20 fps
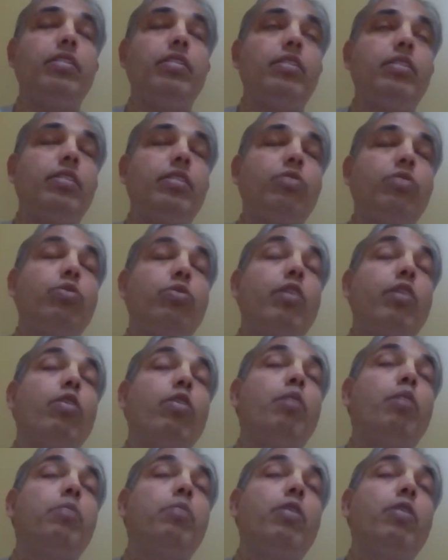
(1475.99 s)
To
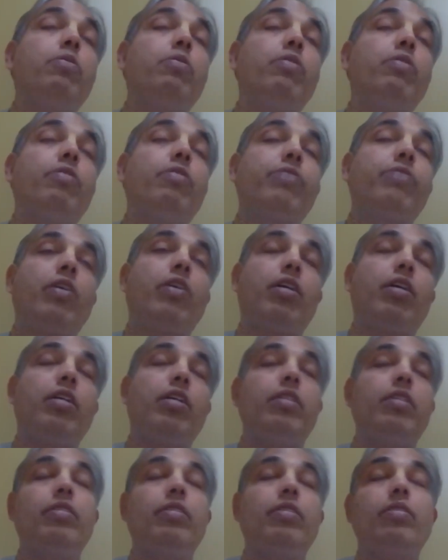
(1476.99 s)
develop love of
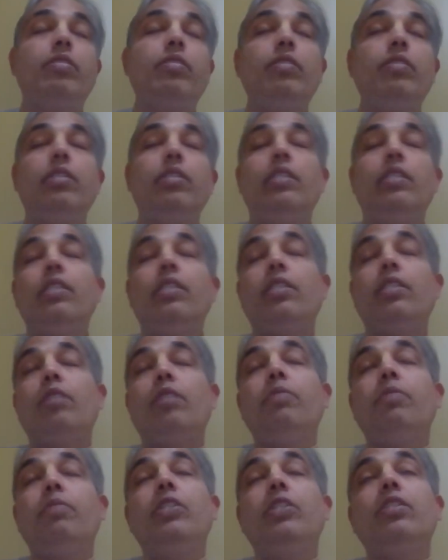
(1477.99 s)
God.
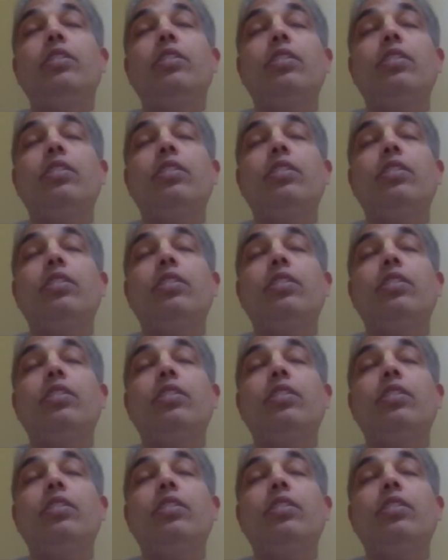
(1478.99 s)
That means,